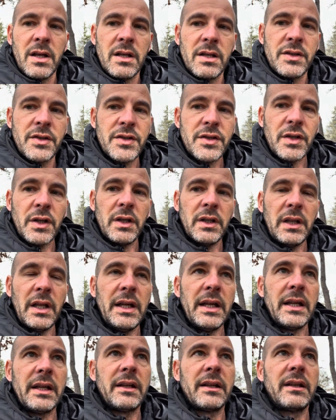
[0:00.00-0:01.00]
So
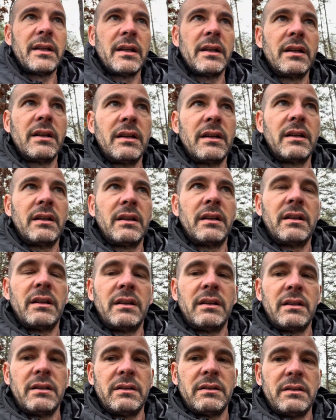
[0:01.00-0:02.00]
like
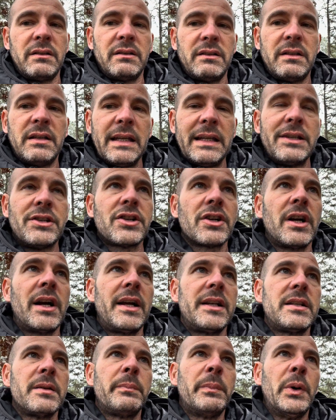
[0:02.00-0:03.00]
they
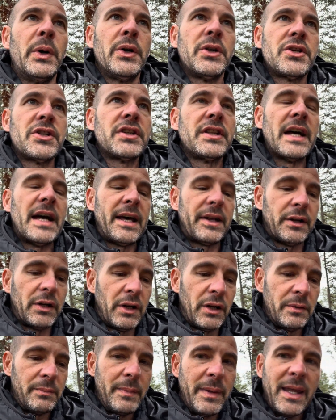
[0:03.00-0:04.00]
tried to push that
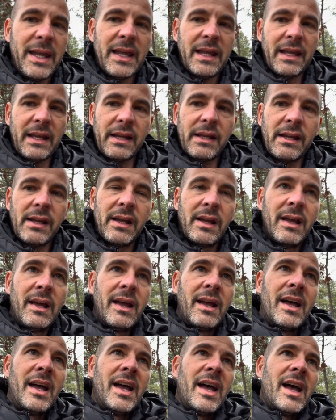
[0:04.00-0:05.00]
on me.
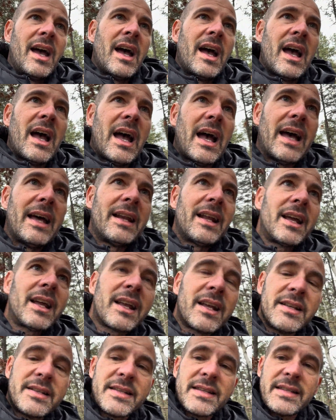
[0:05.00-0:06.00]
And I
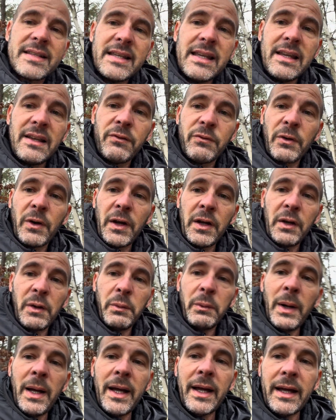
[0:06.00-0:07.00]
could see right
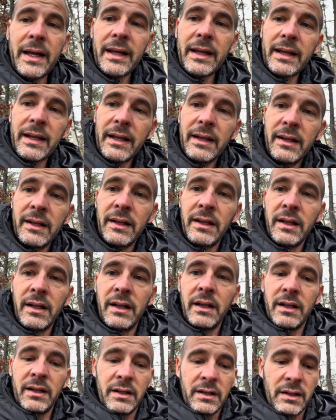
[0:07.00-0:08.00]
away
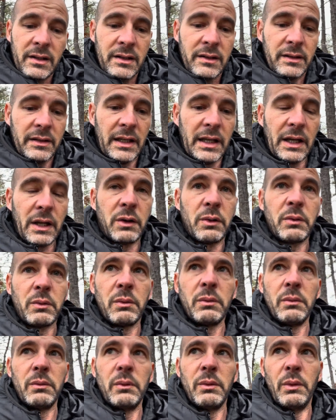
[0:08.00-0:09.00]
like
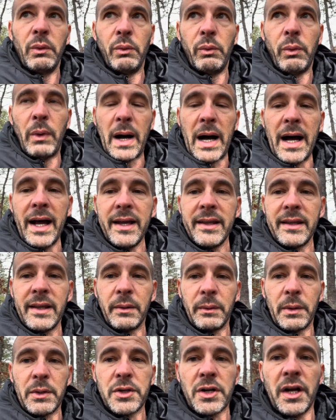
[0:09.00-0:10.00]
why they
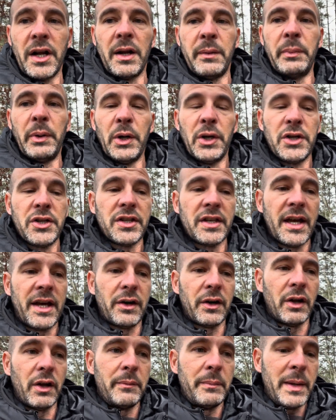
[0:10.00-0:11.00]
were trying to push that
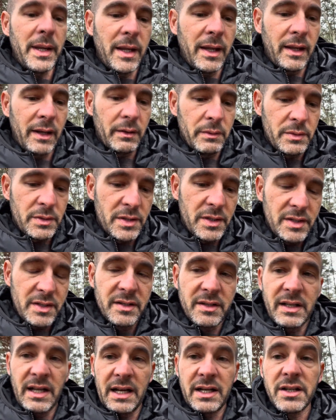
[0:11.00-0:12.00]
on me. It was
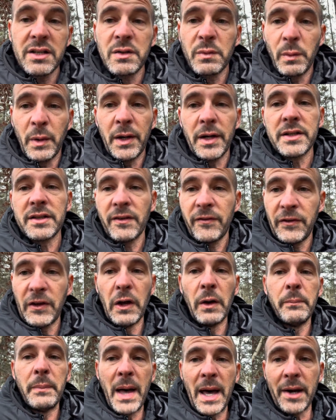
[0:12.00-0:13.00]
just, they just wanted to
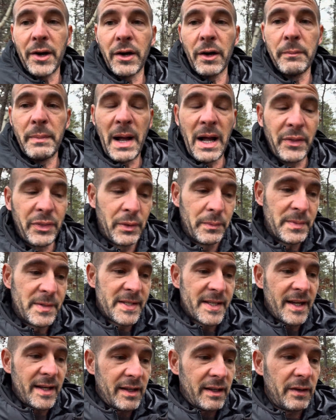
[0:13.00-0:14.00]
feel better about
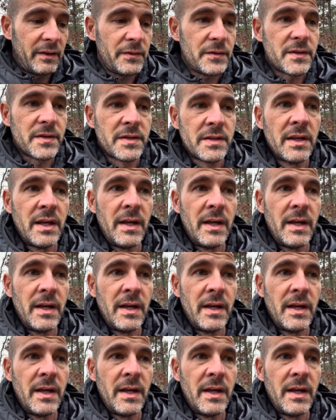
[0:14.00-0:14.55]
themselves.